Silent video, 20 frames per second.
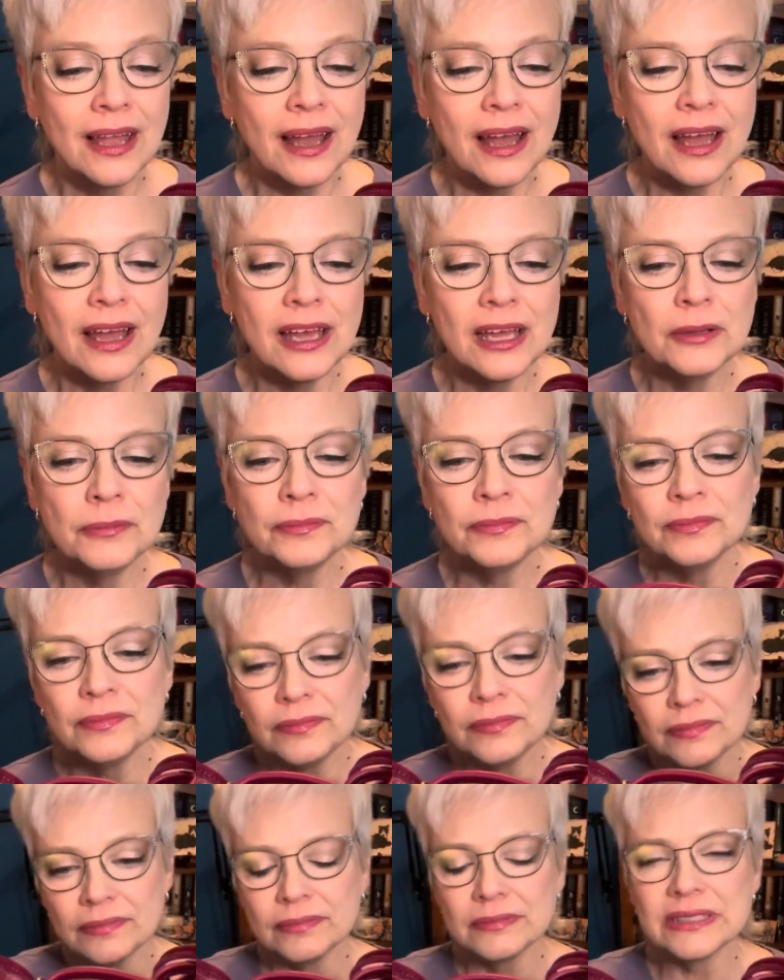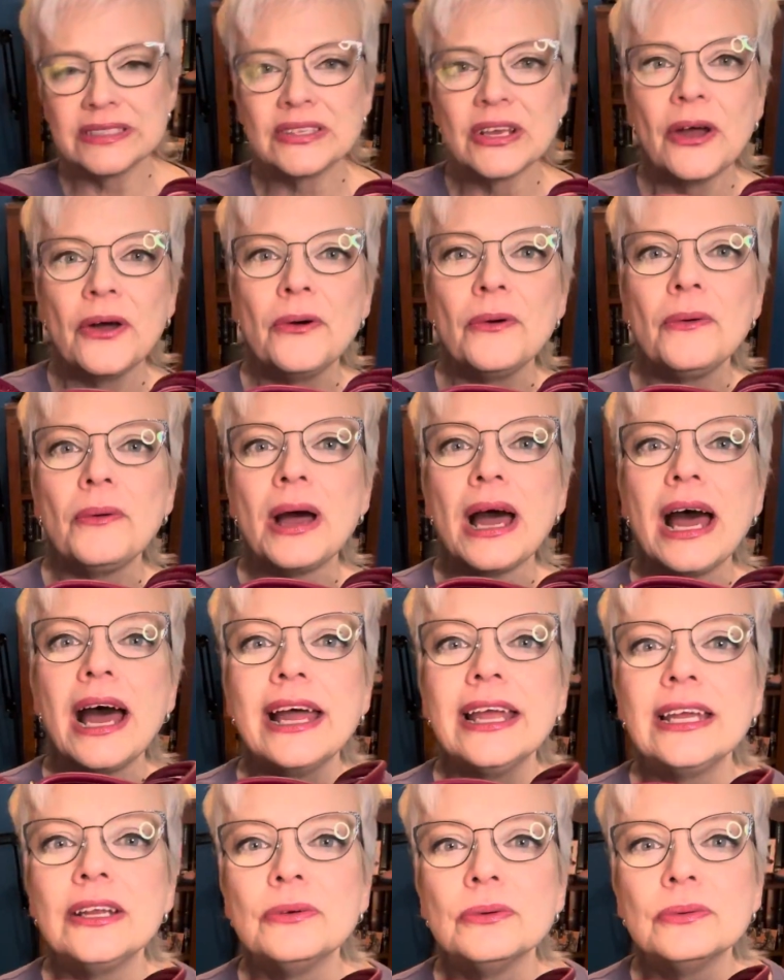Um, so I
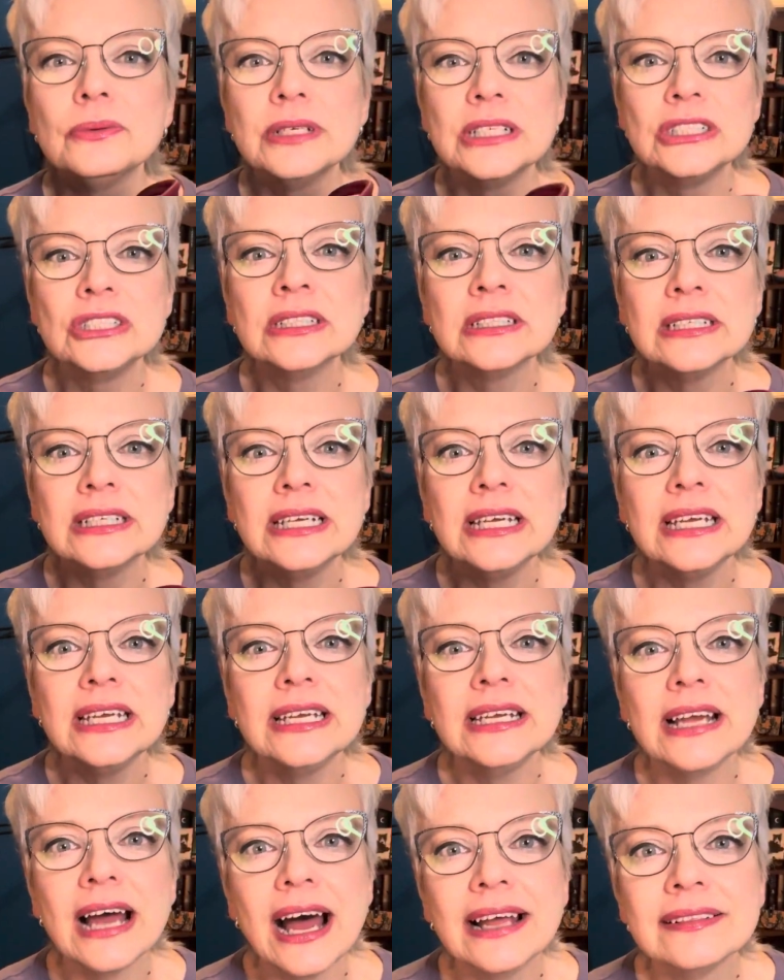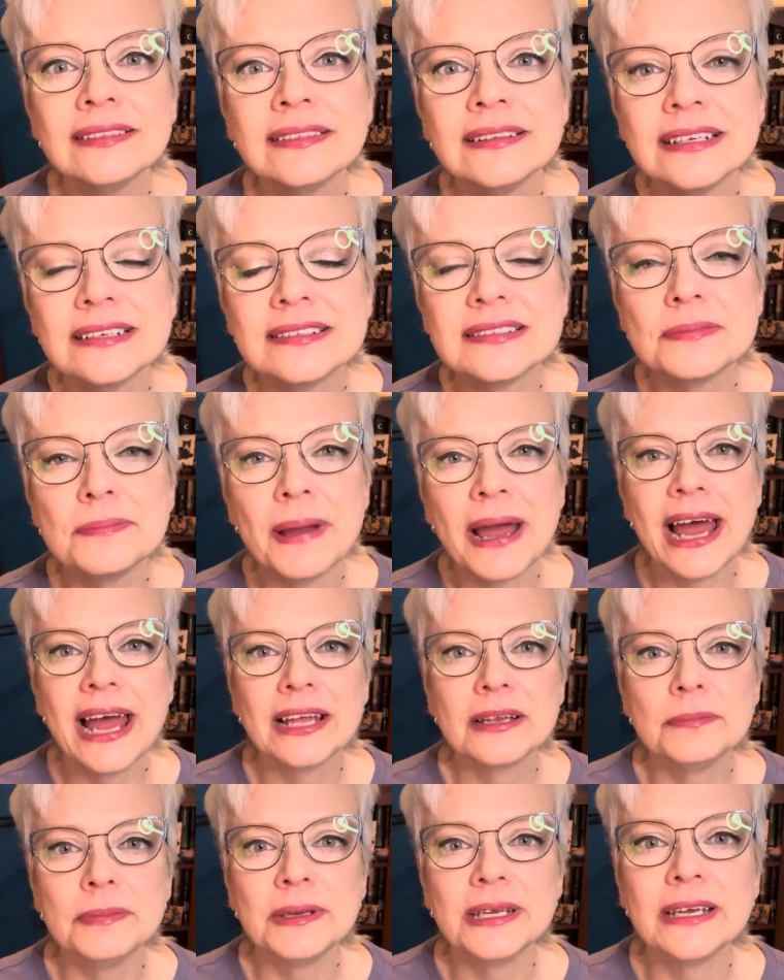had originally gotten this bag
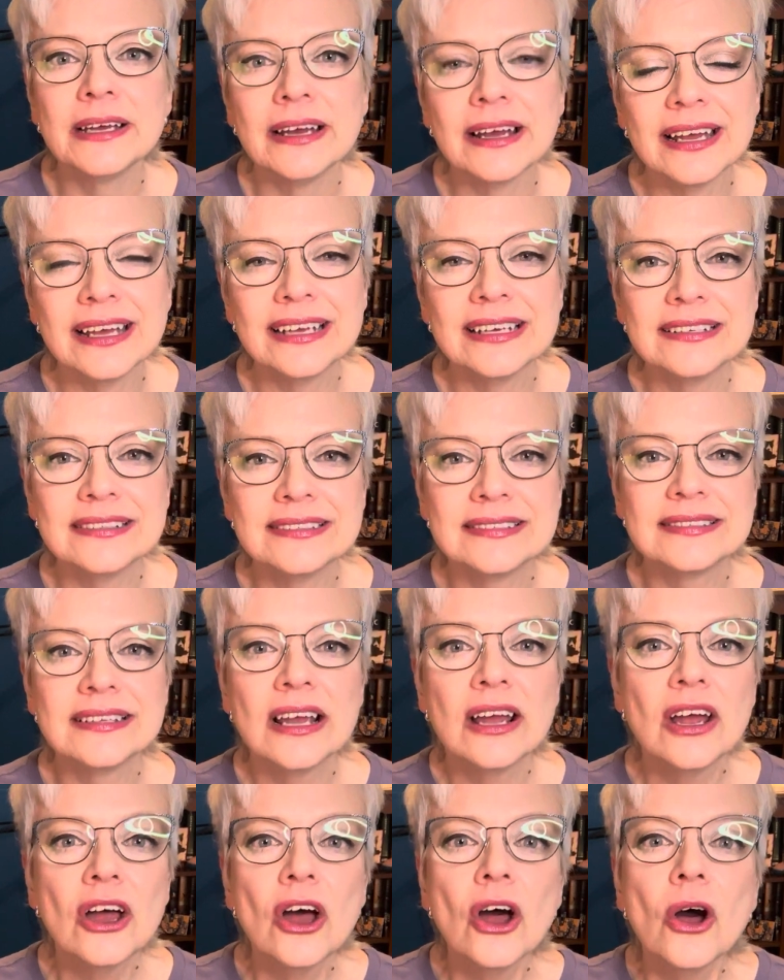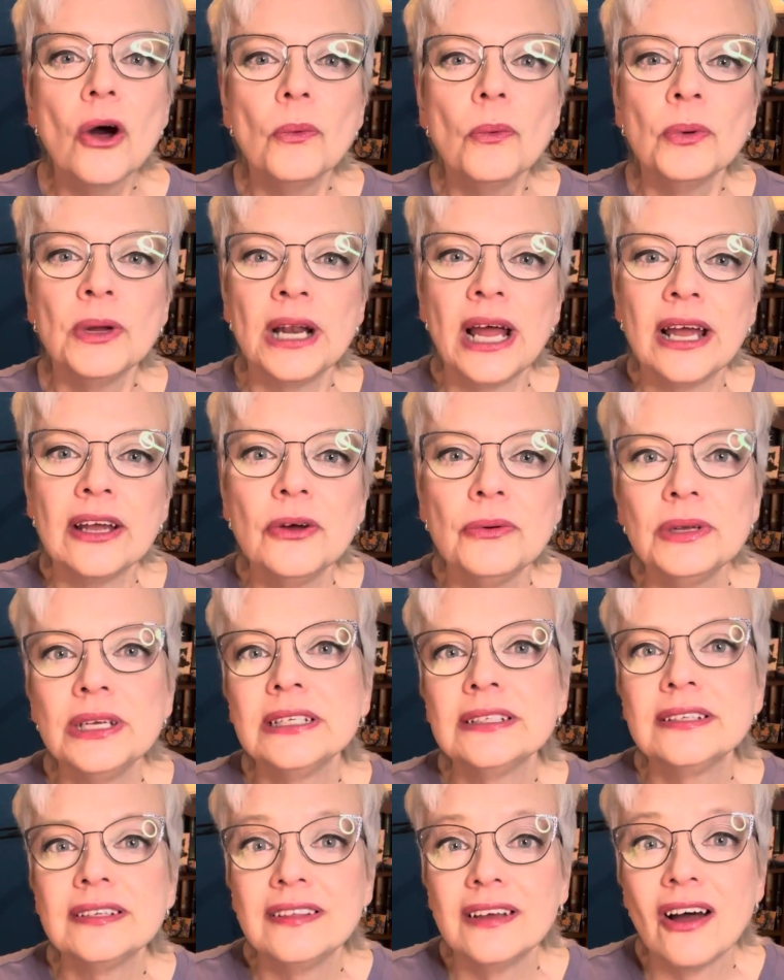because when I go
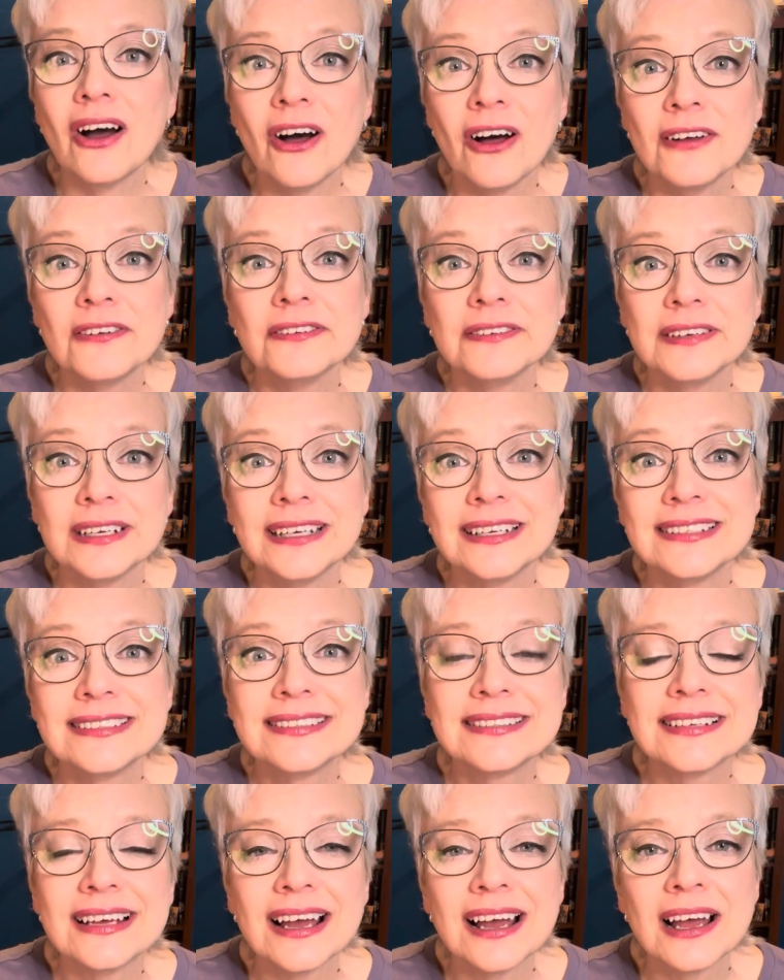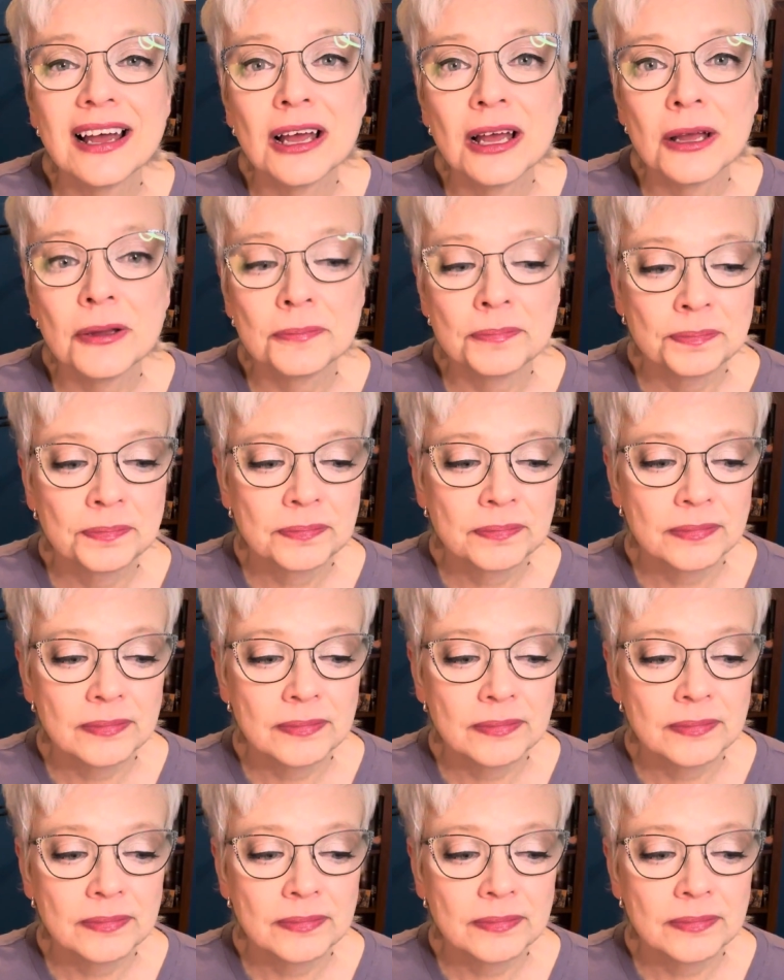into the office, um,